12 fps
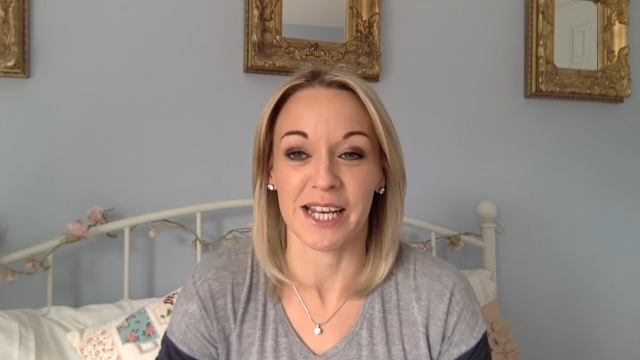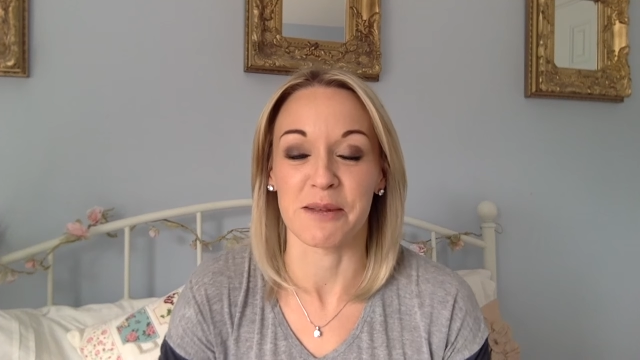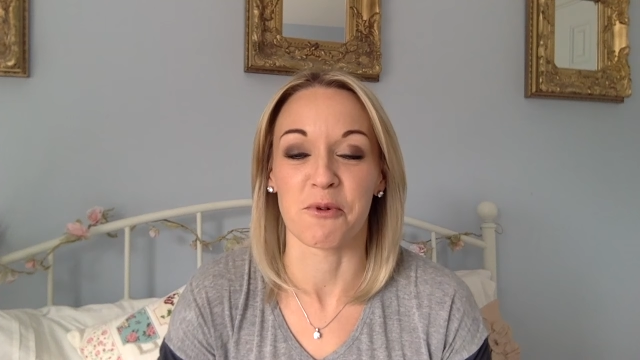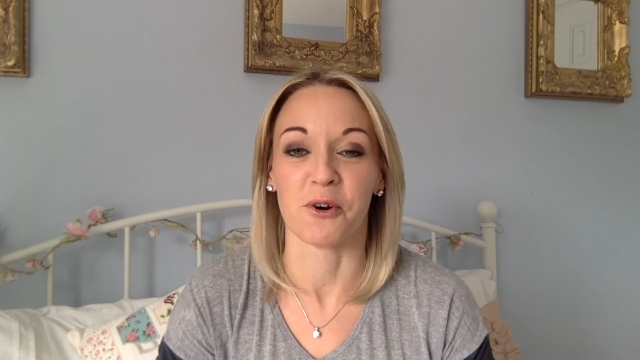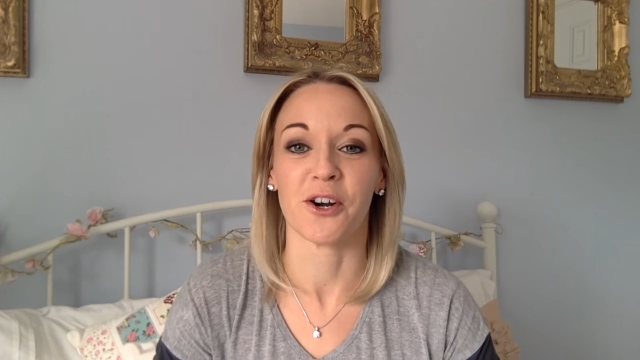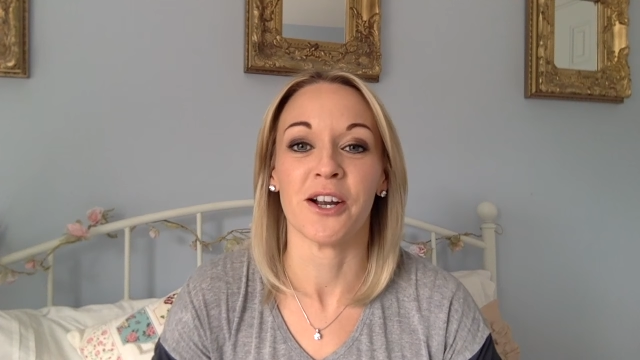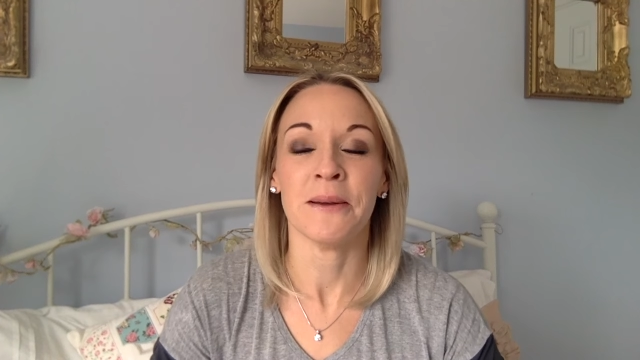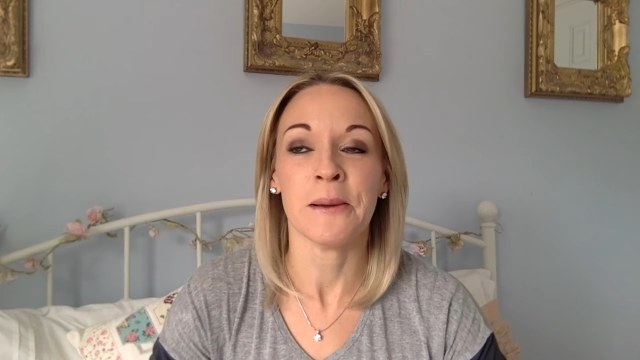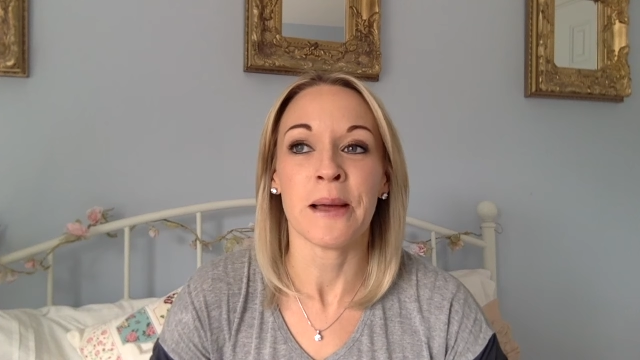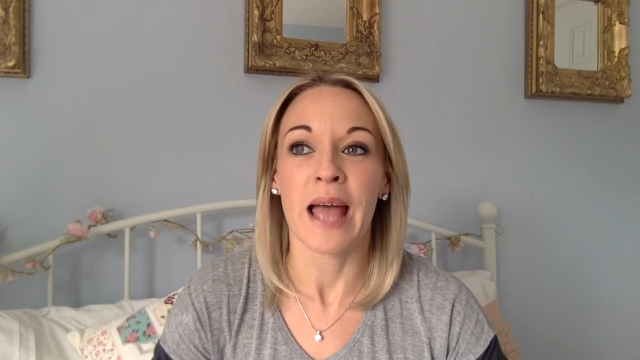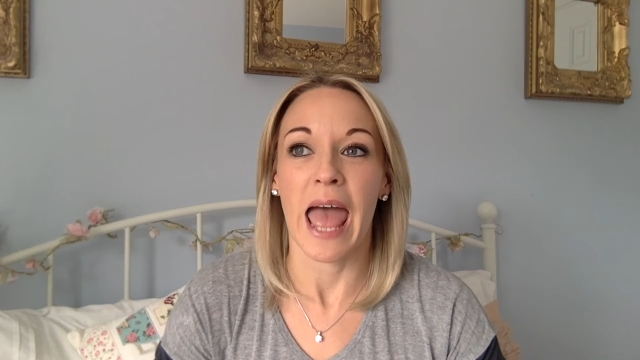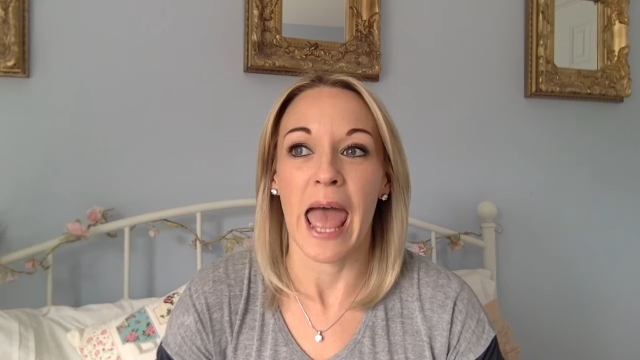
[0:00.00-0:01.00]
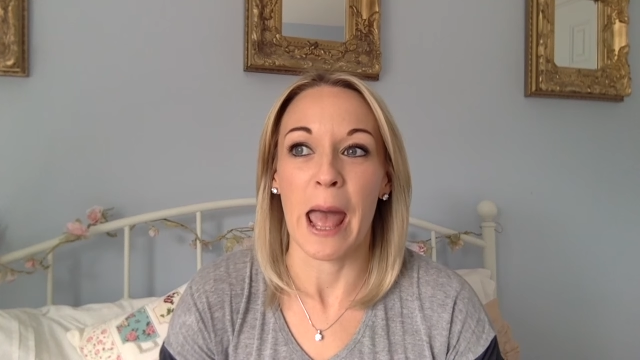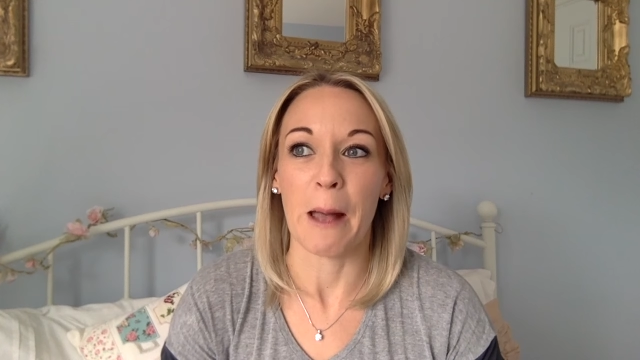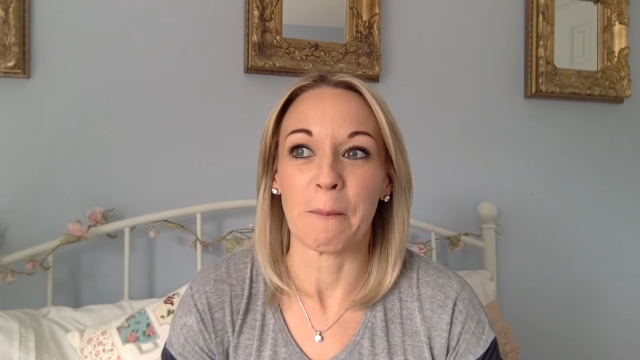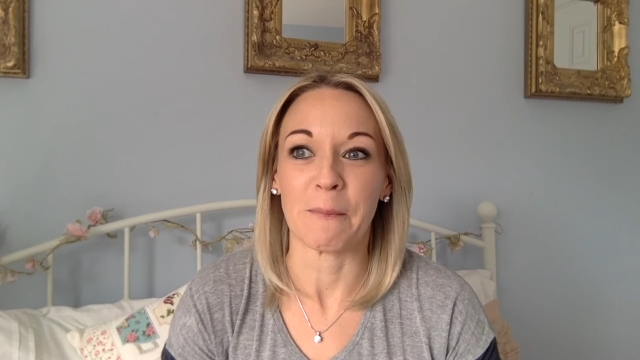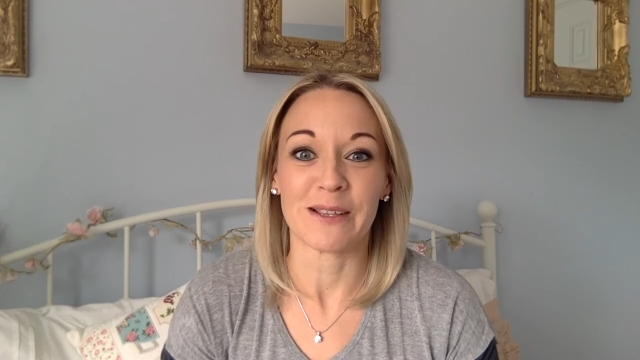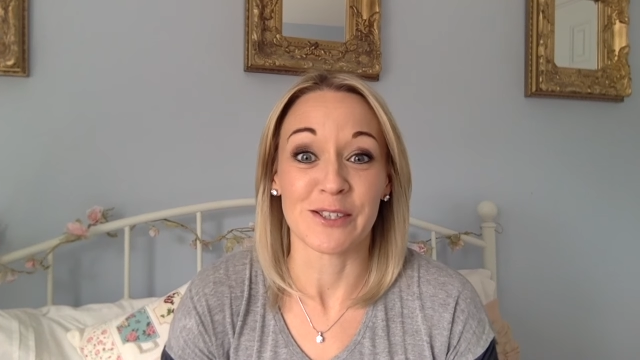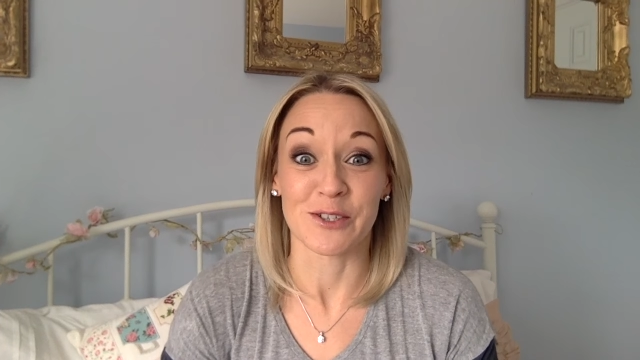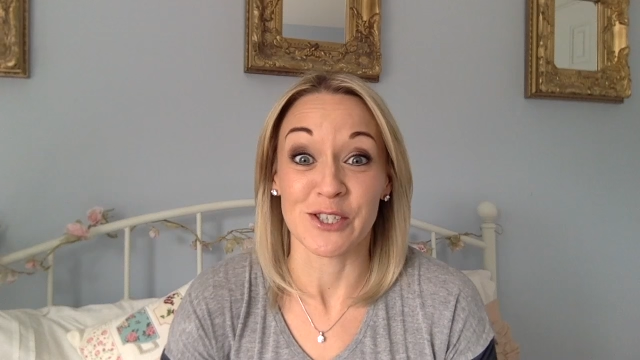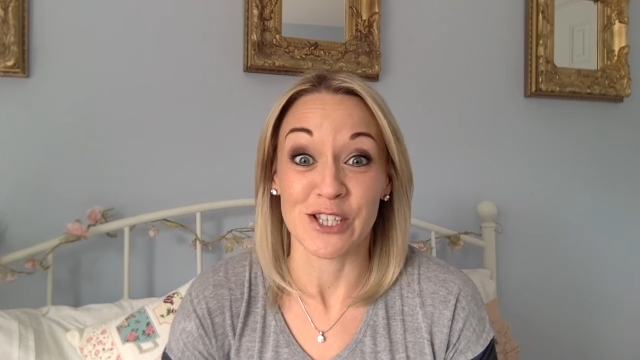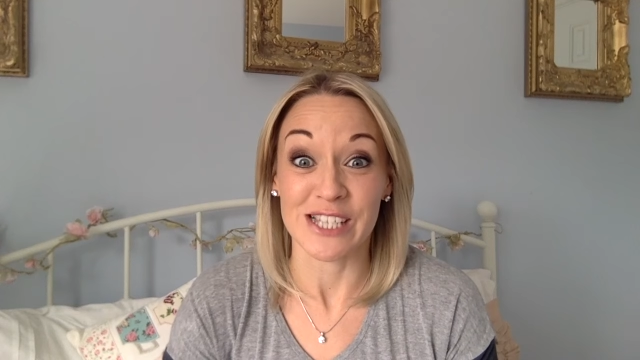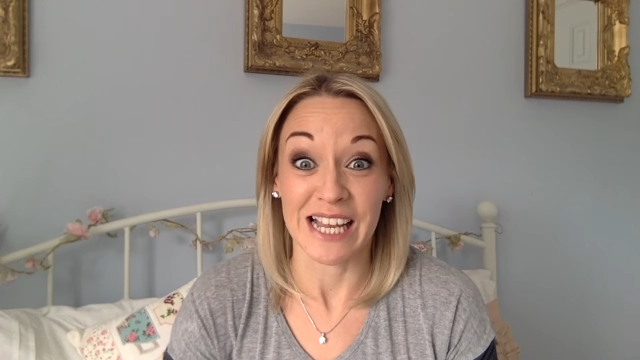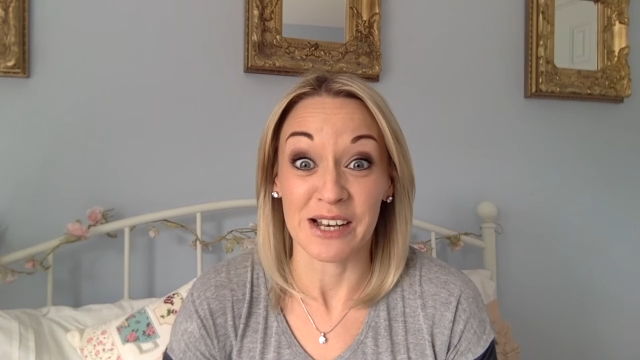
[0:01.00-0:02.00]
anymore. So it's
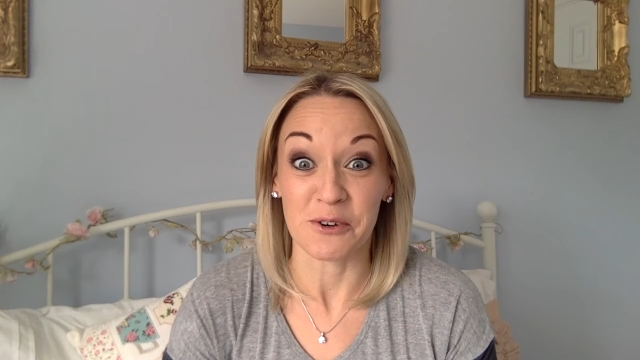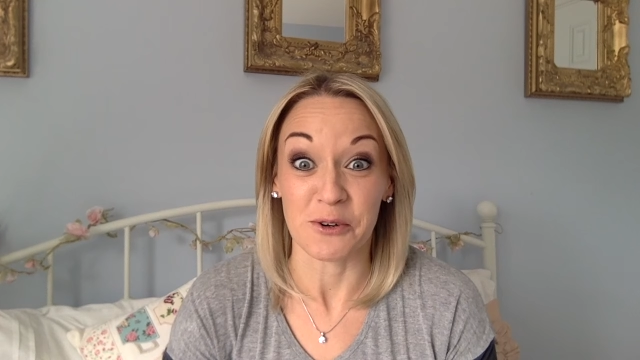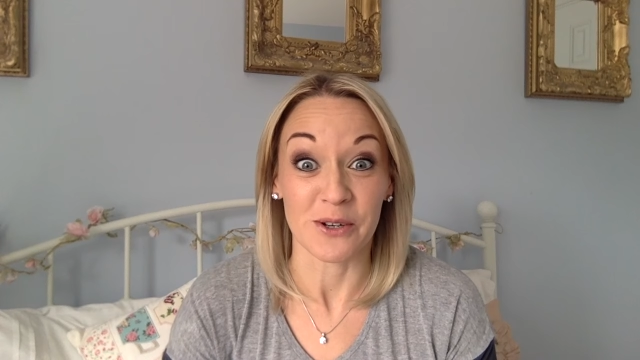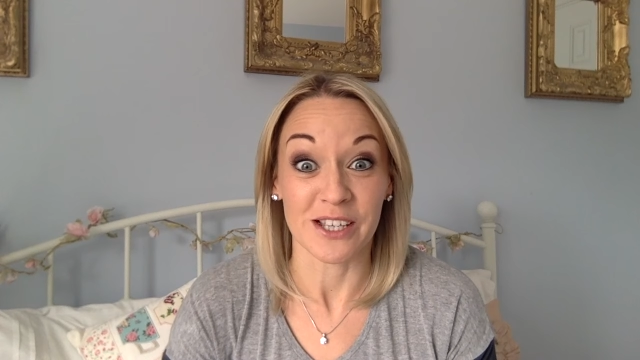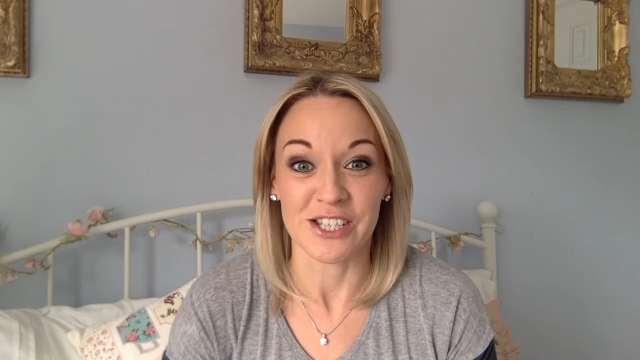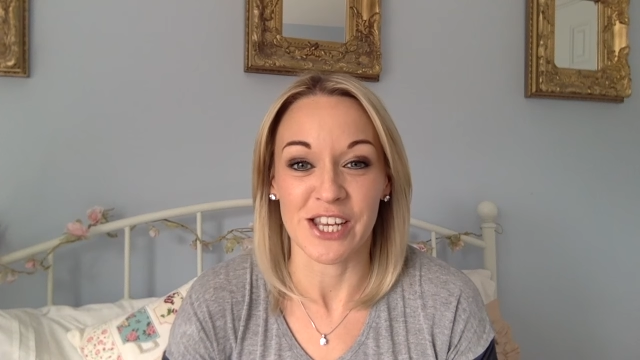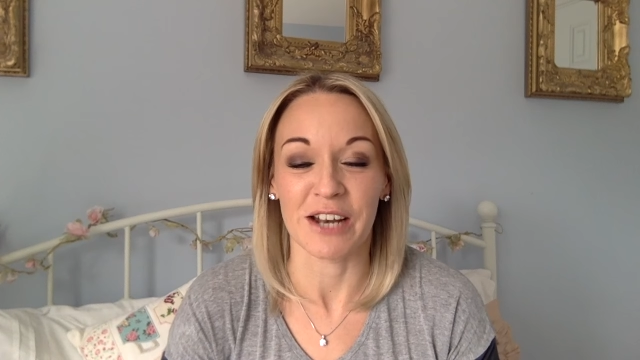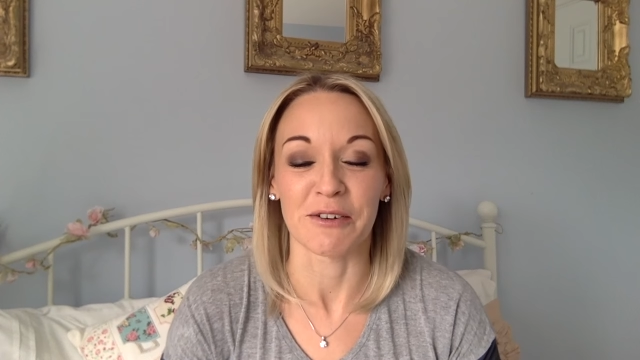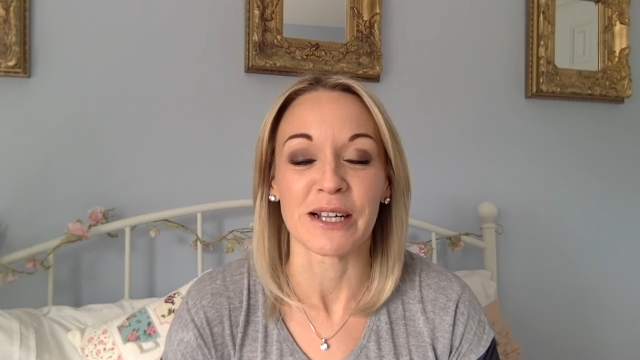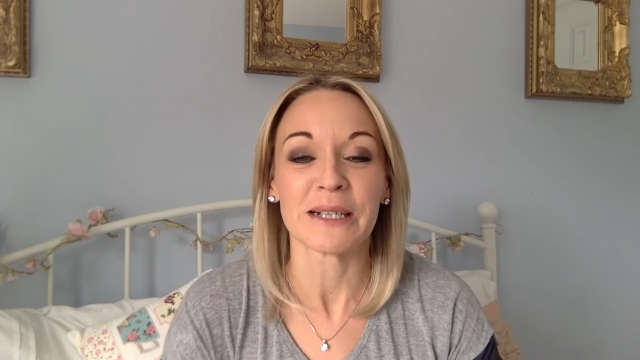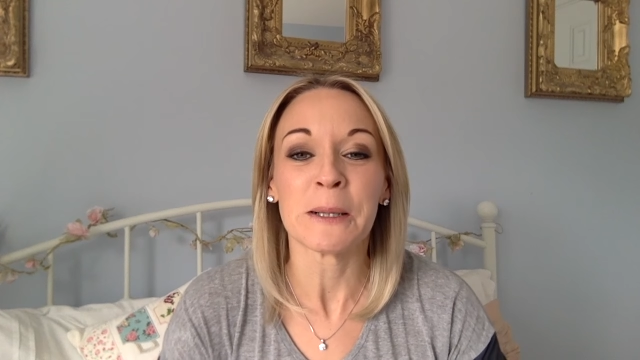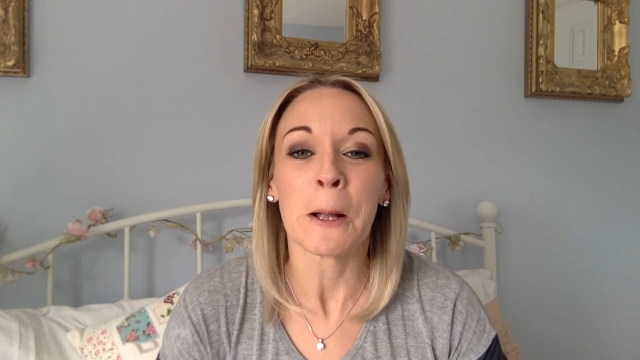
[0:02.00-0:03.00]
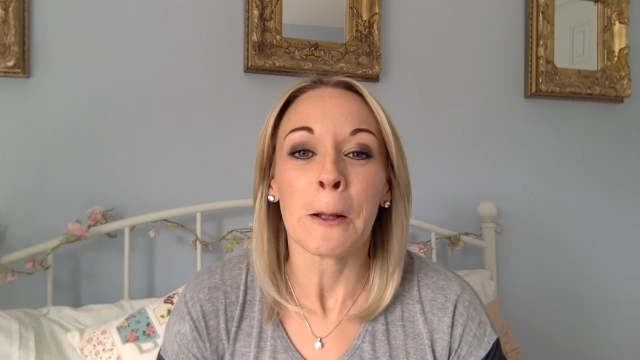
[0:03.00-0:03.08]
just hello in general.